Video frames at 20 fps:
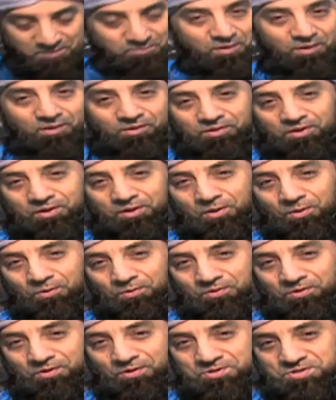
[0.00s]
they milk the
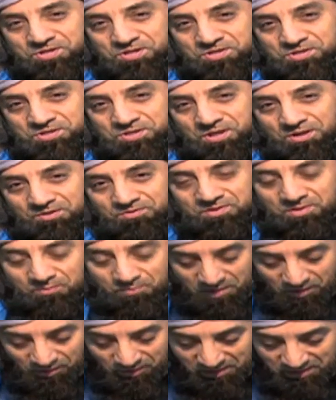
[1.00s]
goat, she serves the
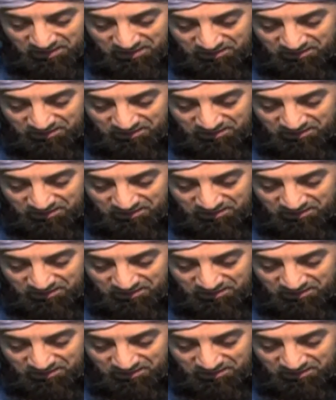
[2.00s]
milk,